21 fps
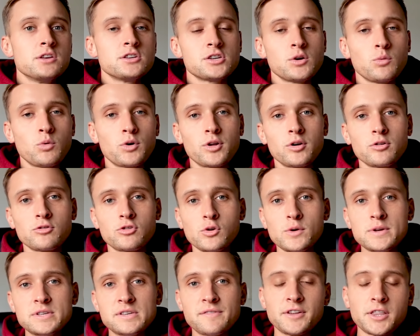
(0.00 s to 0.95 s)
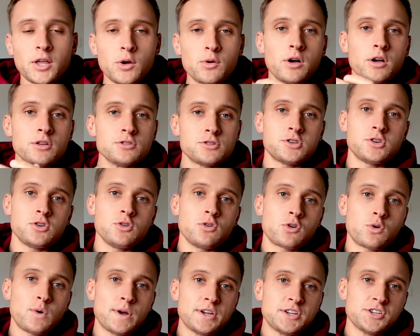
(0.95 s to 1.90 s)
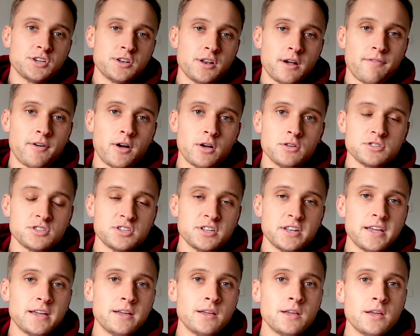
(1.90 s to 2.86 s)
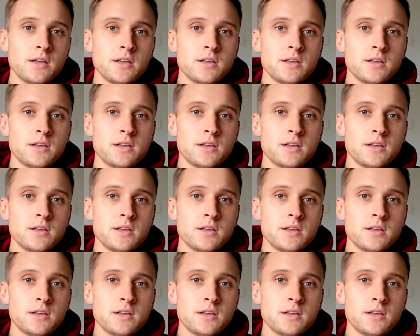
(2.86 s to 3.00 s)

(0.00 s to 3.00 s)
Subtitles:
So what I'll do is, if I don't answer your question, I've answered it